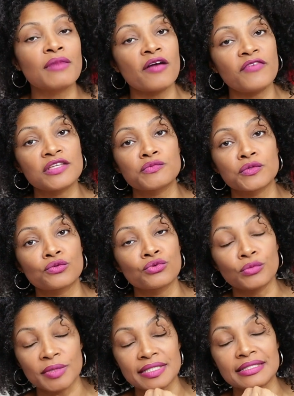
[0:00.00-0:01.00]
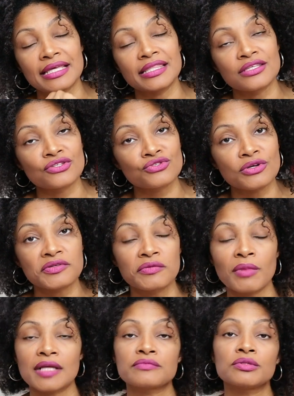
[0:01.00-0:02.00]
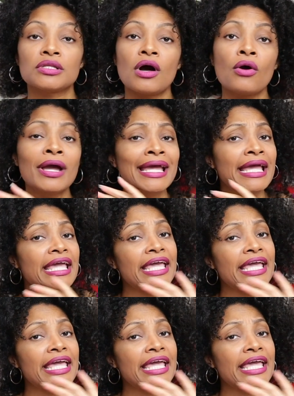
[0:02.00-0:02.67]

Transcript: to my Facebook group is in the description box below.